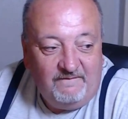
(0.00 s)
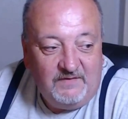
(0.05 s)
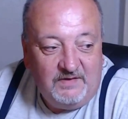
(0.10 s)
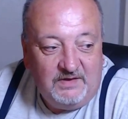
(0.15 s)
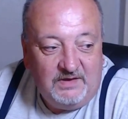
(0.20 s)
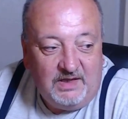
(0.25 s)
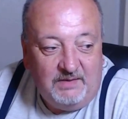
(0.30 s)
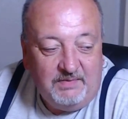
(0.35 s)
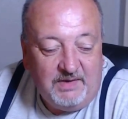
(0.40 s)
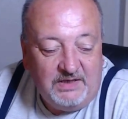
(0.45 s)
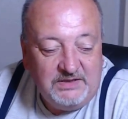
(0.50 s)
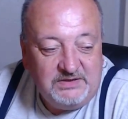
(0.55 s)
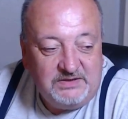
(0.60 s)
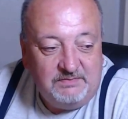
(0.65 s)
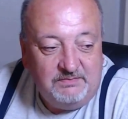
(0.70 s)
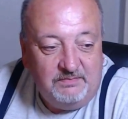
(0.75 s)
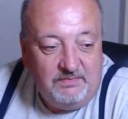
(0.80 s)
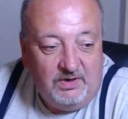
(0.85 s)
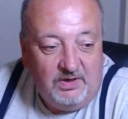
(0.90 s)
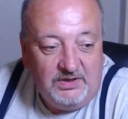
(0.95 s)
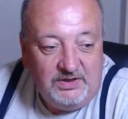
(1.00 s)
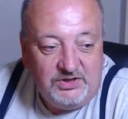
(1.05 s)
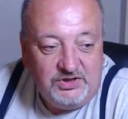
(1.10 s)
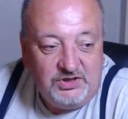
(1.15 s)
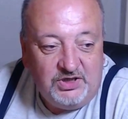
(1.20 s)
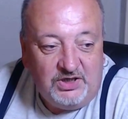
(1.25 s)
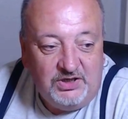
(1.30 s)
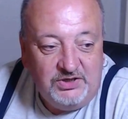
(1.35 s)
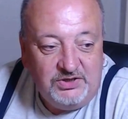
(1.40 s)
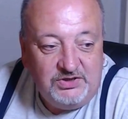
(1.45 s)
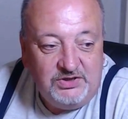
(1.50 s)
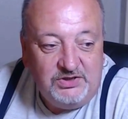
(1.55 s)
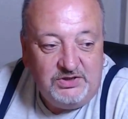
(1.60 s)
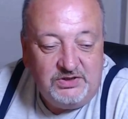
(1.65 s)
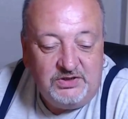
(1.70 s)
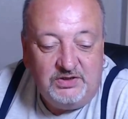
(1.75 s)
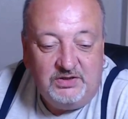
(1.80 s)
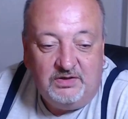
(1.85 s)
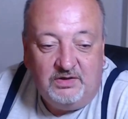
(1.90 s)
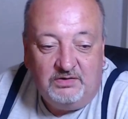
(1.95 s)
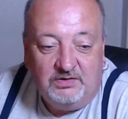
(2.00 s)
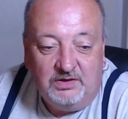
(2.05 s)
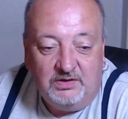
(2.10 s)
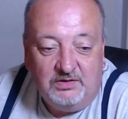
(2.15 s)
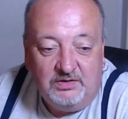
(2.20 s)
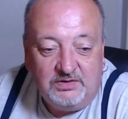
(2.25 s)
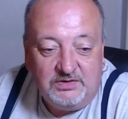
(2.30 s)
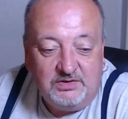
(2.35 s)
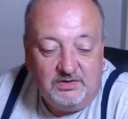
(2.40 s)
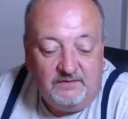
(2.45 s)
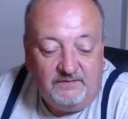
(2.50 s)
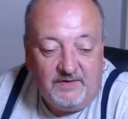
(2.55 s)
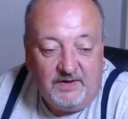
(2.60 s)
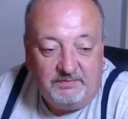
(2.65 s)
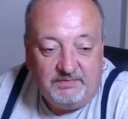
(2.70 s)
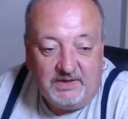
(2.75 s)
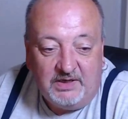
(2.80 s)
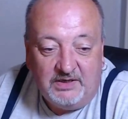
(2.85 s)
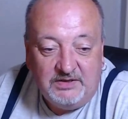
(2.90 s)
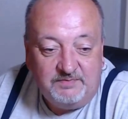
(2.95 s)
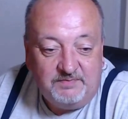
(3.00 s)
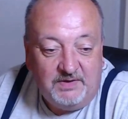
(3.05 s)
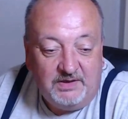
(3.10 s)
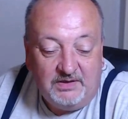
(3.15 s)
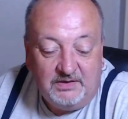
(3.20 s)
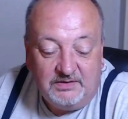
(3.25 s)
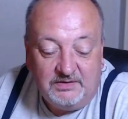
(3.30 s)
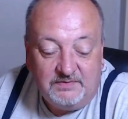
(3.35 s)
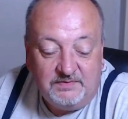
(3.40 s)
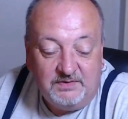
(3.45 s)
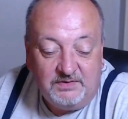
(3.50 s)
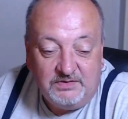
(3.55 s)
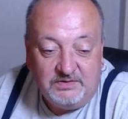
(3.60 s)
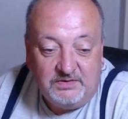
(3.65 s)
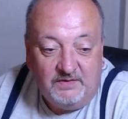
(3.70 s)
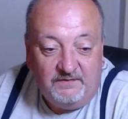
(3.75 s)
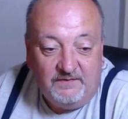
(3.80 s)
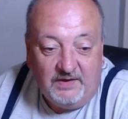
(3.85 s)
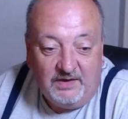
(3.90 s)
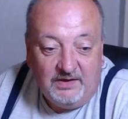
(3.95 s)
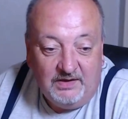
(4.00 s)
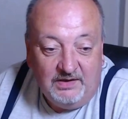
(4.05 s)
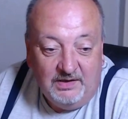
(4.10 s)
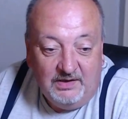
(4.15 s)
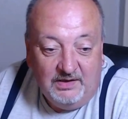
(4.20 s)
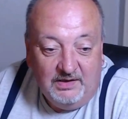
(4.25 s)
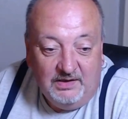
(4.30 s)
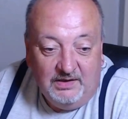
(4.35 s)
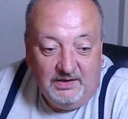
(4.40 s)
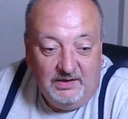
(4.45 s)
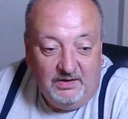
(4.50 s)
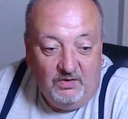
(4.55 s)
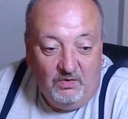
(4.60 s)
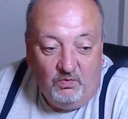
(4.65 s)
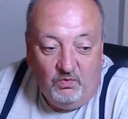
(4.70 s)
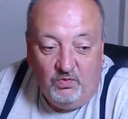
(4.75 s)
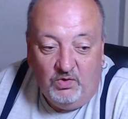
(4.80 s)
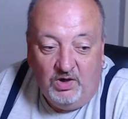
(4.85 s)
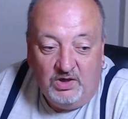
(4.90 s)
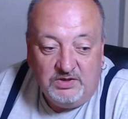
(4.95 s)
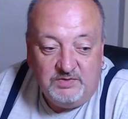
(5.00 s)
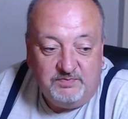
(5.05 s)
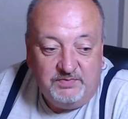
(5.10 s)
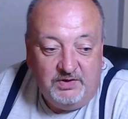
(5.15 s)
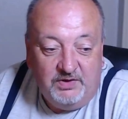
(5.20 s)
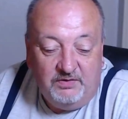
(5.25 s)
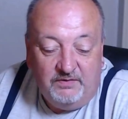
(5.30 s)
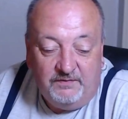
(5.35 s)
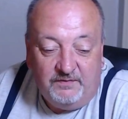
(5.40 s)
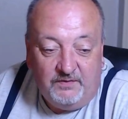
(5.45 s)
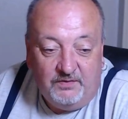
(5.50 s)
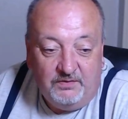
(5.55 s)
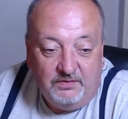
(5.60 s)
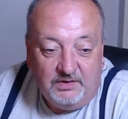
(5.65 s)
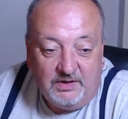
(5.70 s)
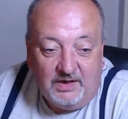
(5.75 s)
They made some minor changes on the last lot of updates, but to be honest with you, works beautiful.